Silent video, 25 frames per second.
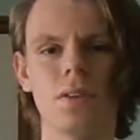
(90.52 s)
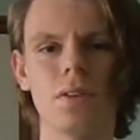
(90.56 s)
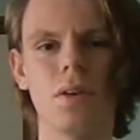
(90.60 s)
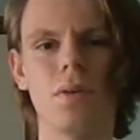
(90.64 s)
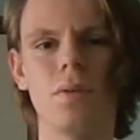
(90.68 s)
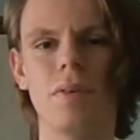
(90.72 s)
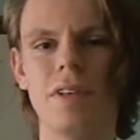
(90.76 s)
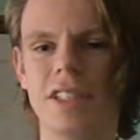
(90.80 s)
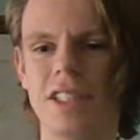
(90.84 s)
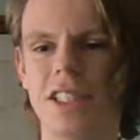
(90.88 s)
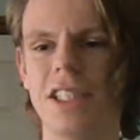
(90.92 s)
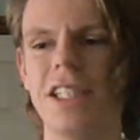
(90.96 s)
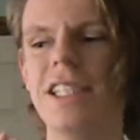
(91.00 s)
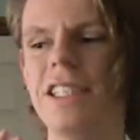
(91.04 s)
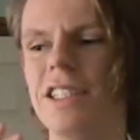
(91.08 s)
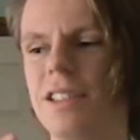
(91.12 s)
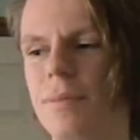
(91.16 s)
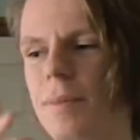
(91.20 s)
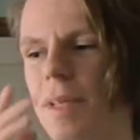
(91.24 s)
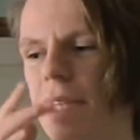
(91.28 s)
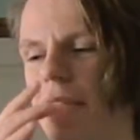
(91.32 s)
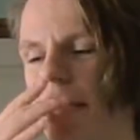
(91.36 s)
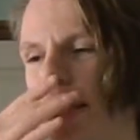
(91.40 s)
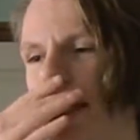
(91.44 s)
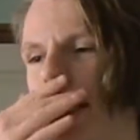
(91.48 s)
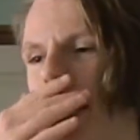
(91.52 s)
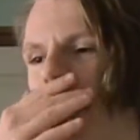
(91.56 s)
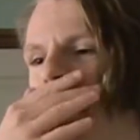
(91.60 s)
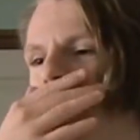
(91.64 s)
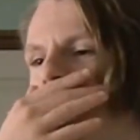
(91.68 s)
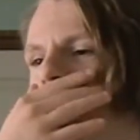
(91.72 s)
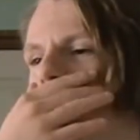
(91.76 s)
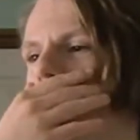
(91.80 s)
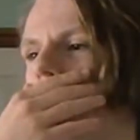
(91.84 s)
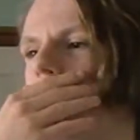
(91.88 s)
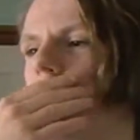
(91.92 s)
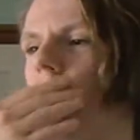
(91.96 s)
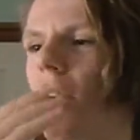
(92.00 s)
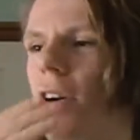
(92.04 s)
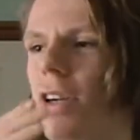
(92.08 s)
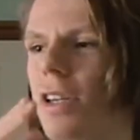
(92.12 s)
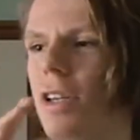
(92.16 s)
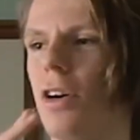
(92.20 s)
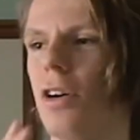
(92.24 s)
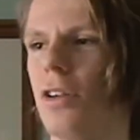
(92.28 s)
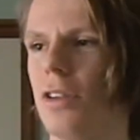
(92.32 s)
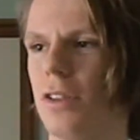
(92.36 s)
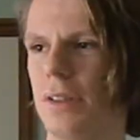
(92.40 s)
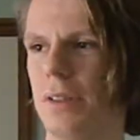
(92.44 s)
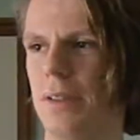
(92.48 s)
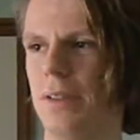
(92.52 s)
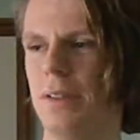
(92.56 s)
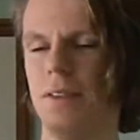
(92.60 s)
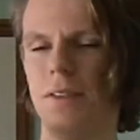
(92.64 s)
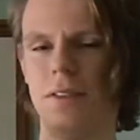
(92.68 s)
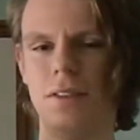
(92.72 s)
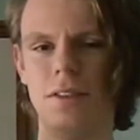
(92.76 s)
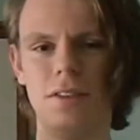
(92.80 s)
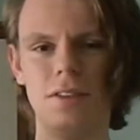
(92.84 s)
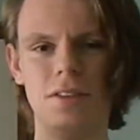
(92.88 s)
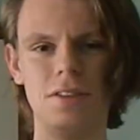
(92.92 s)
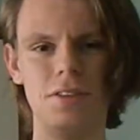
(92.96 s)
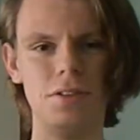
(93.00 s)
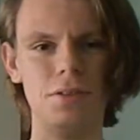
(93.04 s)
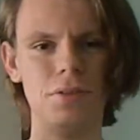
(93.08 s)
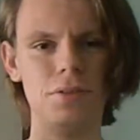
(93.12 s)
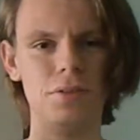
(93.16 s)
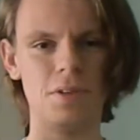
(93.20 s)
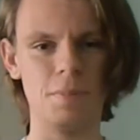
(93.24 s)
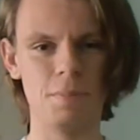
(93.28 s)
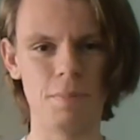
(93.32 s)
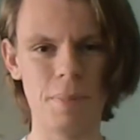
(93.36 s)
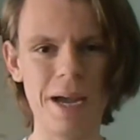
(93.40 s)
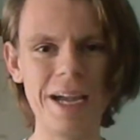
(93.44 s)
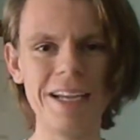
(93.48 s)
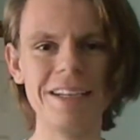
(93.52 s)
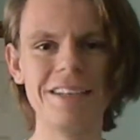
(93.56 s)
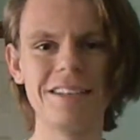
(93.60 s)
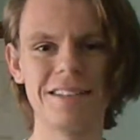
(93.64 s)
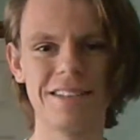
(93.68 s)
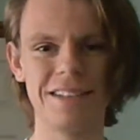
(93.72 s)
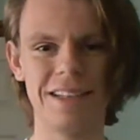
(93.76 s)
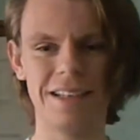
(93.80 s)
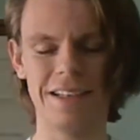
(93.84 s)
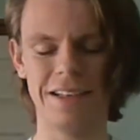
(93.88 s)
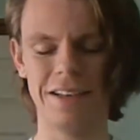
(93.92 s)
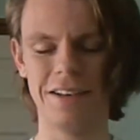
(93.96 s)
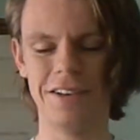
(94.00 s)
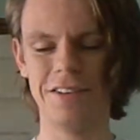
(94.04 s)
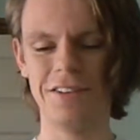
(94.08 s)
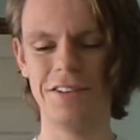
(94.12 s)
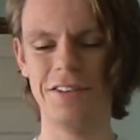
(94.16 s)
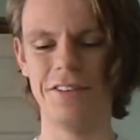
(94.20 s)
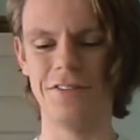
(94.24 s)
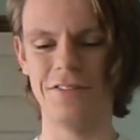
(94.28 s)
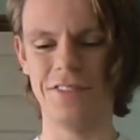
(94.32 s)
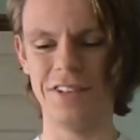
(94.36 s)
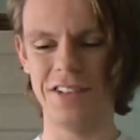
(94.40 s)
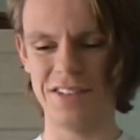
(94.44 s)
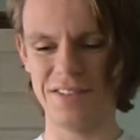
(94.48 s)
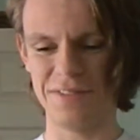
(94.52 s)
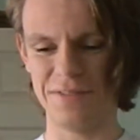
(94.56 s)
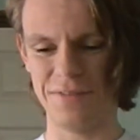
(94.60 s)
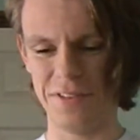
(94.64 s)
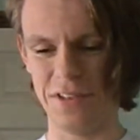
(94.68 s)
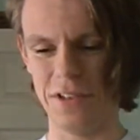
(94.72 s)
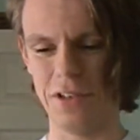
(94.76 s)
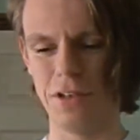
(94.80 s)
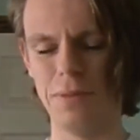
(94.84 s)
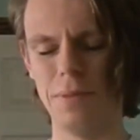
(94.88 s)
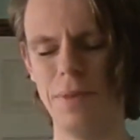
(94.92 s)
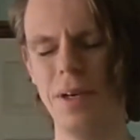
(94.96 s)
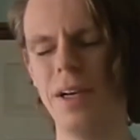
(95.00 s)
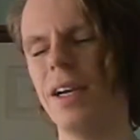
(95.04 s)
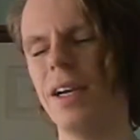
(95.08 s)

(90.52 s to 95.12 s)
Which leads me right on to the pacing of this film.